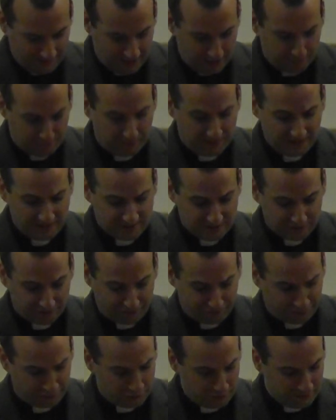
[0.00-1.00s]
A piece of
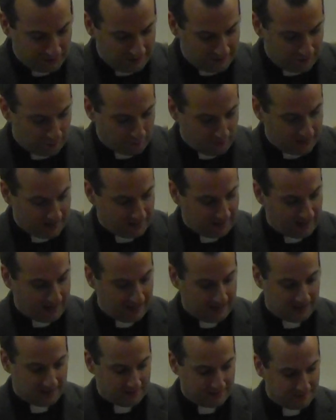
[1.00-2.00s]
fruit in the right
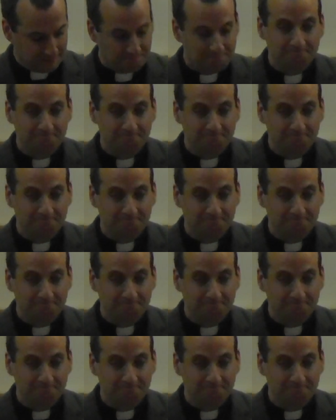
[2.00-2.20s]
hand,